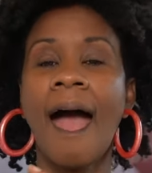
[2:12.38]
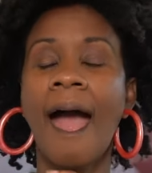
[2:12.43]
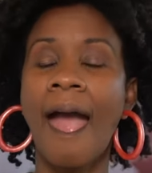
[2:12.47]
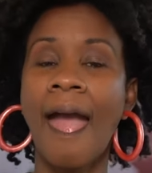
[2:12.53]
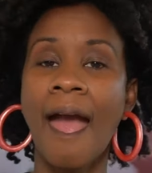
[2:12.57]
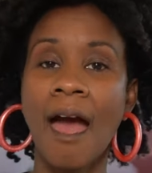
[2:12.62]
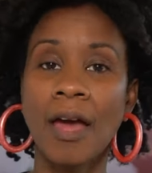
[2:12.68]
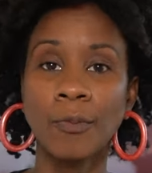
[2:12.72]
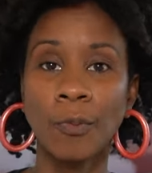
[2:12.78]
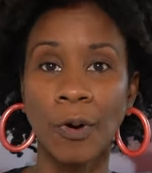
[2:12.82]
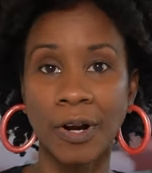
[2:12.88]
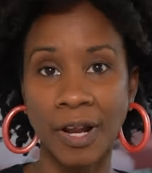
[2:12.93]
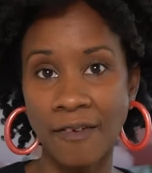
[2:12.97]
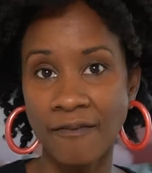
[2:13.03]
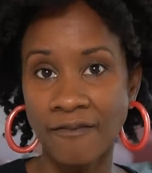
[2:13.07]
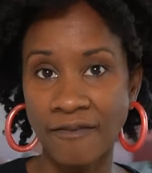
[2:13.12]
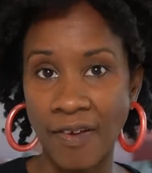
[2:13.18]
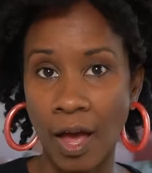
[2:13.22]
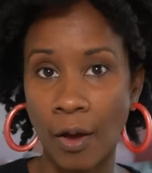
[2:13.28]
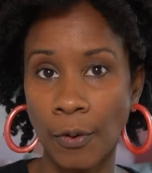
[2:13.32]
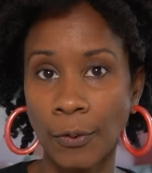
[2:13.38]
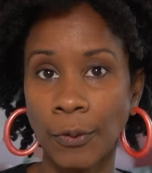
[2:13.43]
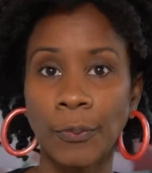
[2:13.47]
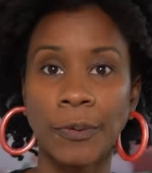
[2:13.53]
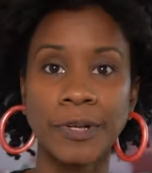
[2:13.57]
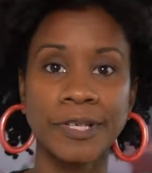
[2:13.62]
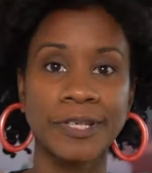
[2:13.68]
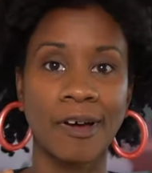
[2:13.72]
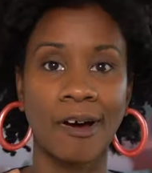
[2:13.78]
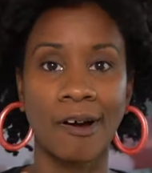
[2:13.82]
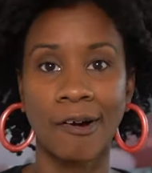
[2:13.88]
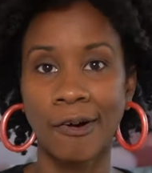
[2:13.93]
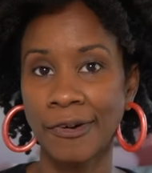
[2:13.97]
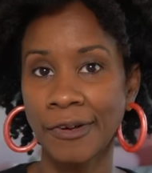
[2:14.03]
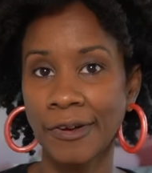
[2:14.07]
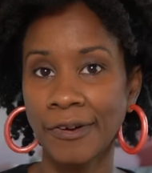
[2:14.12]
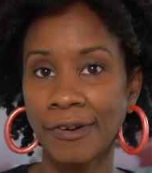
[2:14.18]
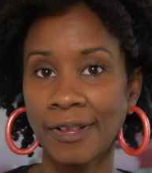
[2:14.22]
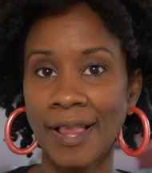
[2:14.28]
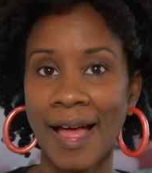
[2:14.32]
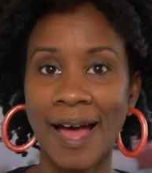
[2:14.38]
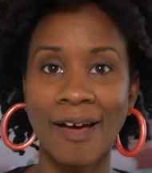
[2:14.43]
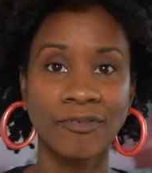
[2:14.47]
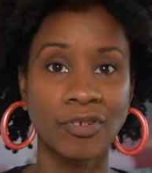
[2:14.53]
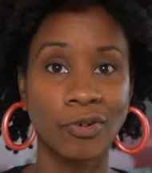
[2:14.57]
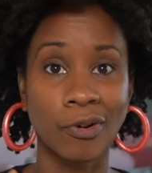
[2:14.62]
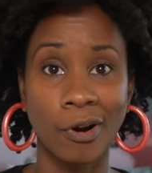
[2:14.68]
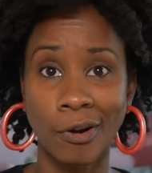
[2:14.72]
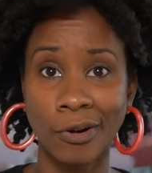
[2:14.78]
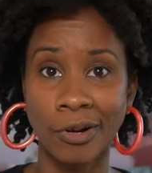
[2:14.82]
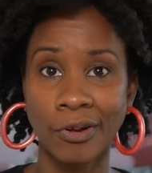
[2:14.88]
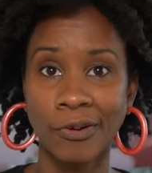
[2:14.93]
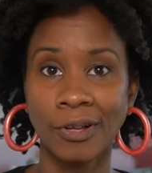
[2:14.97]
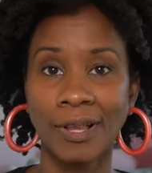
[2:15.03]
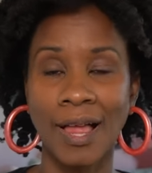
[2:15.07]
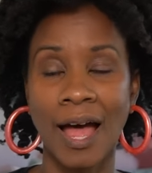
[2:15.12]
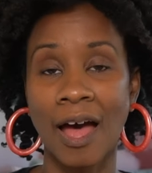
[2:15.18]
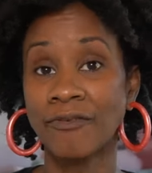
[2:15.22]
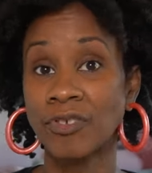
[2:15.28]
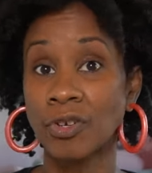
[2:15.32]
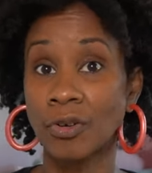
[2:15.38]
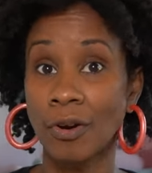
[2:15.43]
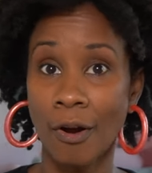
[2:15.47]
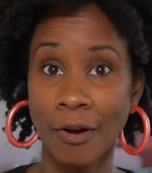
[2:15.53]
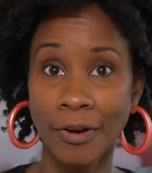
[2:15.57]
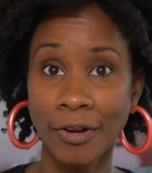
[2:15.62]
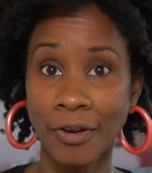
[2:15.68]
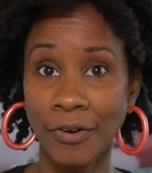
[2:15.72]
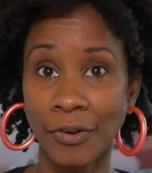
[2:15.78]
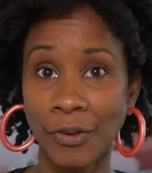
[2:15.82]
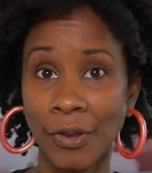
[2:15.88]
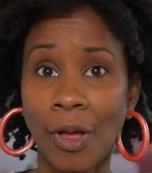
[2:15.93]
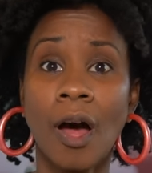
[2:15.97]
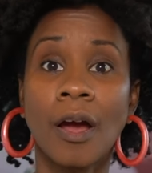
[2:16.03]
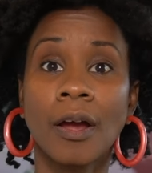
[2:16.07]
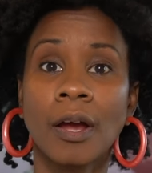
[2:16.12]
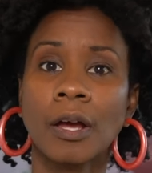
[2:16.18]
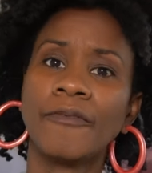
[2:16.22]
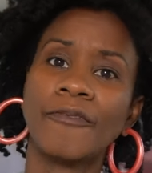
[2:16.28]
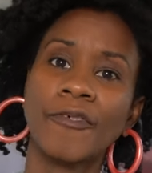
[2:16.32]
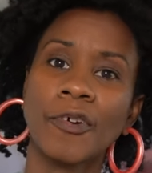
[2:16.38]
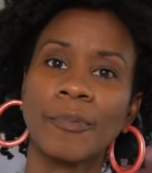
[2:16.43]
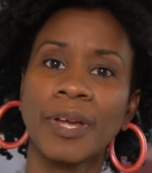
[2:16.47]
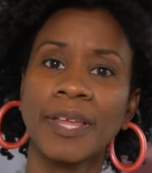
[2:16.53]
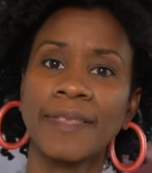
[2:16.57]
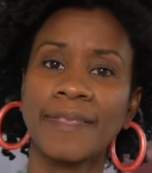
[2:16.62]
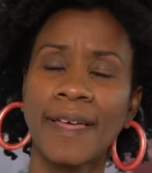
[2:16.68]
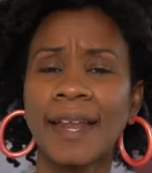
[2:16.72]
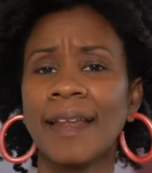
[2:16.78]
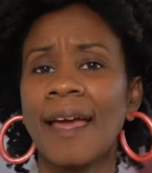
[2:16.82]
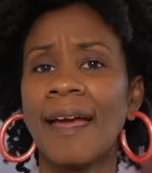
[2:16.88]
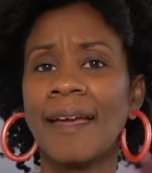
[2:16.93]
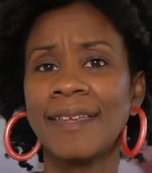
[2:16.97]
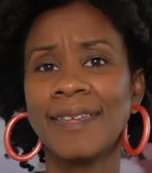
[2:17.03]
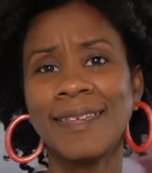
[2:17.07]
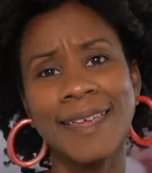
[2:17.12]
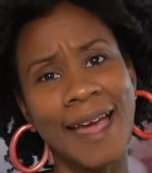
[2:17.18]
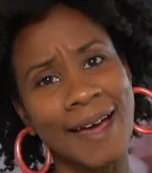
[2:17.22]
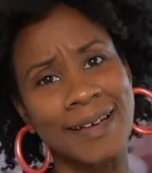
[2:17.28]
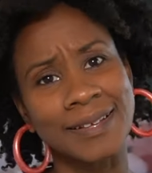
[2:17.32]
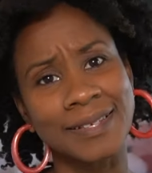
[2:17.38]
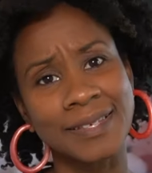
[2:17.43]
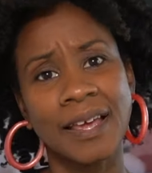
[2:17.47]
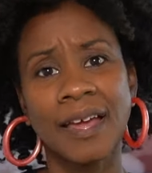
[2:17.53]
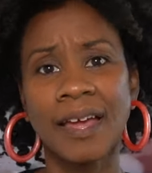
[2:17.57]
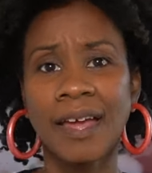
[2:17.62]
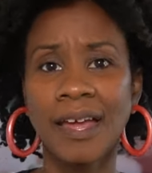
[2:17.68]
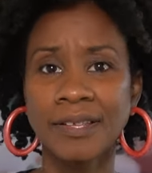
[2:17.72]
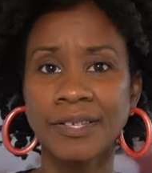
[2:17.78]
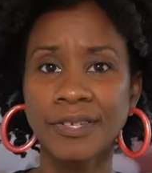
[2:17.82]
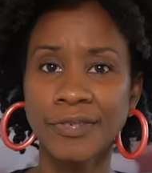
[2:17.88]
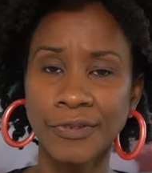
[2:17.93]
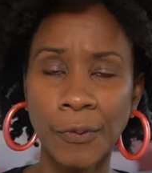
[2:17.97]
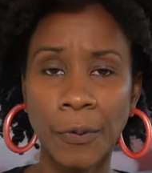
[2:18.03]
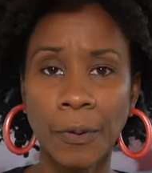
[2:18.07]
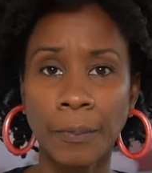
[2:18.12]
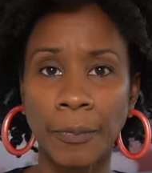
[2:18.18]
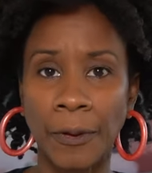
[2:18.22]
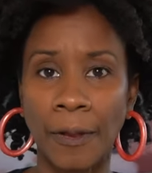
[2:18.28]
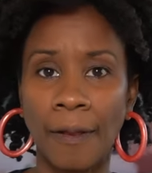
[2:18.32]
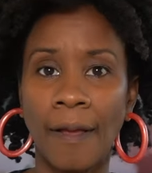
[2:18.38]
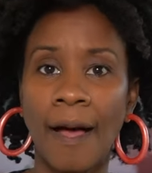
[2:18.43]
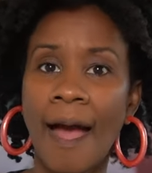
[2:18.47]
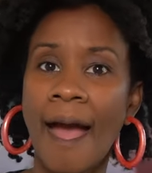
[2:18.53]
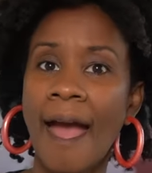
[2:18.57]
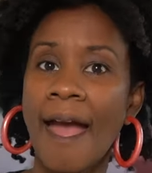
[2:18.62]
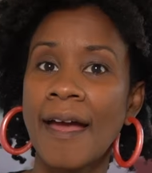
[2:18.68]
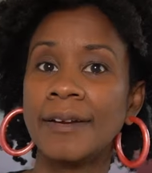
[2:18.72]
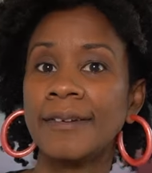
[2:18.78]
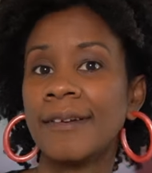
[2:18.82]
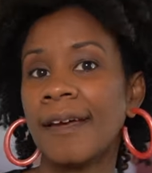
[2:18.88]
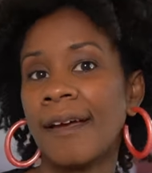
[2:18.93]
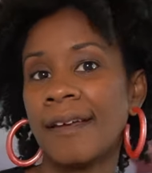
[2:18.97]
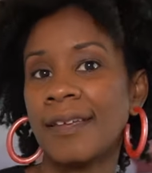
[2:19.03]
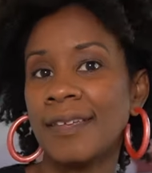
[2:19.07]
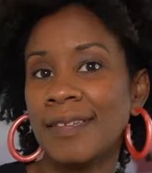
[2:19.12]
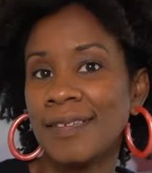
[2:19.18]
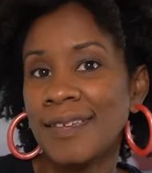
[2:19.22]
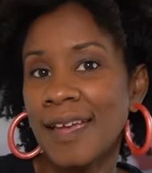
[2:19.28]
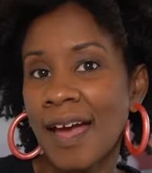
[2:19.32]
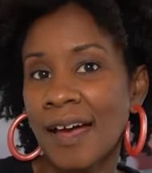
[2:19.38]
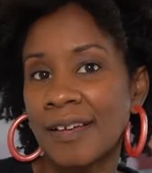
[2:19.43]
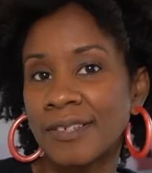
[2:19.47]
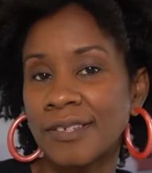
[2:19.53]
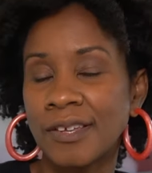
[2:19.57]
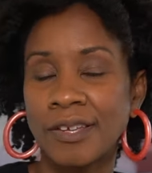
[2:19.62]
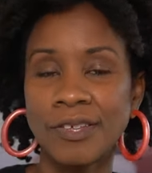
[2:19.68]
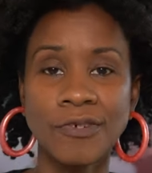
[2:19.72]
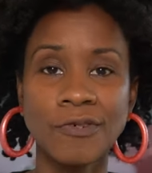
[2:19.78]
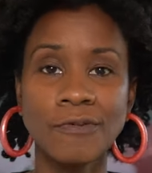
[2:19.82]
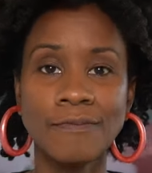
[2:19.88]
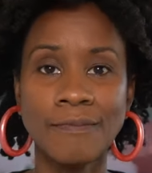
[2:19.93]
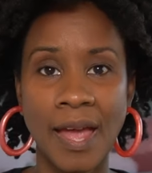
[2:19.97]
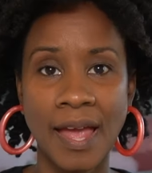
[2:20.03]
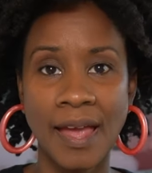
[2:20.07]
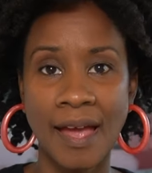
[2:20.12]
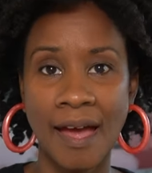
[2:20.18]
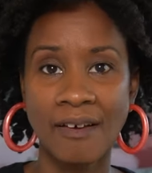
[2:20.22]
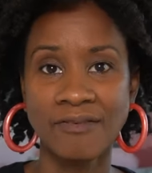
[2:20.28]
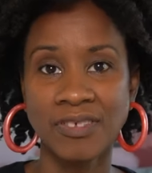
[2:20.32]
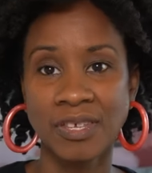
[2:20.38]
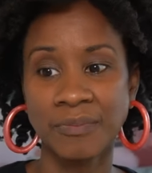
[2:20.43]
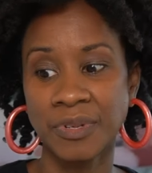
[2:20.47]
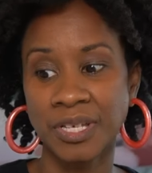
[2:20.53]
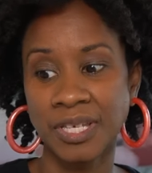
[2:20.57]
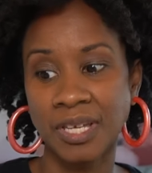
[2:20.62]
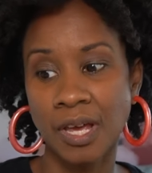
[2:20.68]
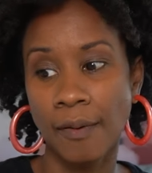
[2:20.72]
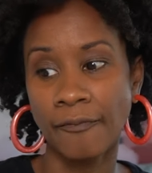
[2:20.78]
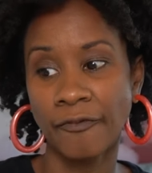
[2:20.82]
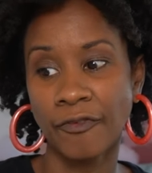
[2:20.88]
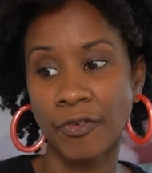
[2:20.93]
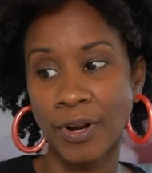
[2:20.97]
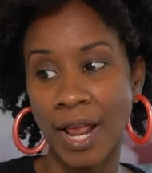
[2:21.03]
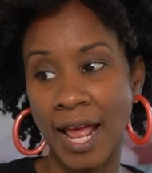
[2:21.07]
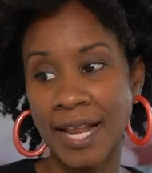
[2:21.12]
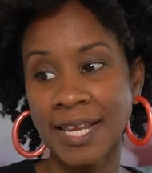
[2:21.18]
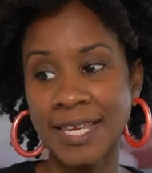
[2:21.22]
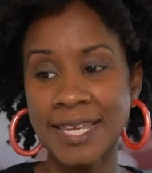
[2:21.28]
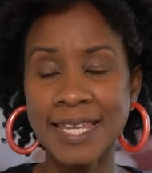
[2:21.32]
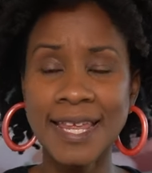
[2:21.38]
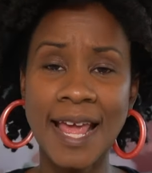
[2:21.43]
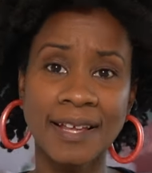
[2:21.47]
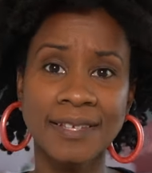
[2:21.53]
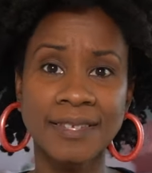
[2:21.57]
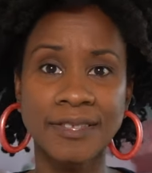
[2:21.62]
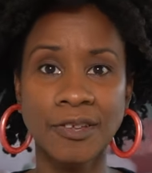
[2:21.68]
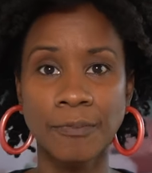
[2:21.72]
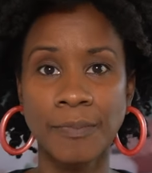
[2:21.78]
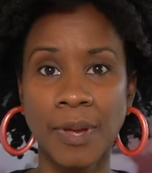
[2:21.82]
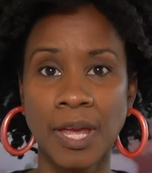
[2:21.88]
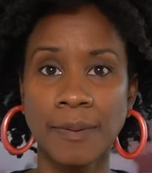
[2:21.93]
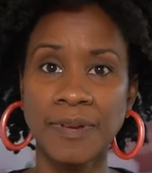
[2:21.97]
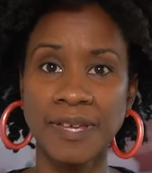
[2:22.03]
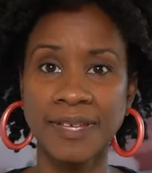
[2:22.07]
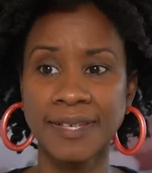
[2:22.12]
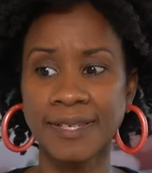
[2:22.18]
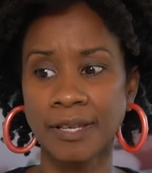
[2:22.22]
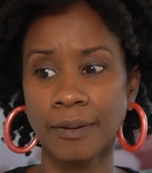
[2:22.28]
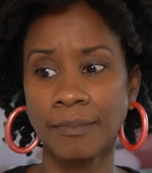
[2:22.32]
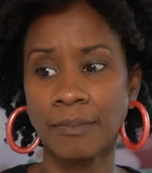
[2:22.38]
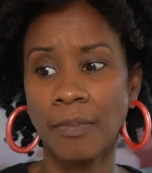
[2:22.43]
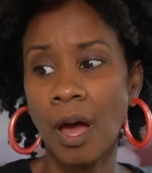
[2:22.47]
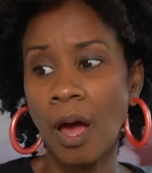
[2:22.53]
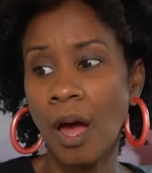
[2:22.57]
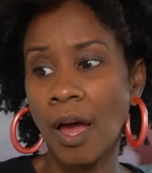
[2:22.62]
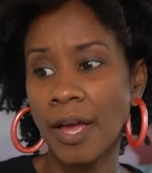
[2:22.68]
And what I found was article after article after article confirming that yes, it's normal and yes, you may have some discomfort and yes, there may be some,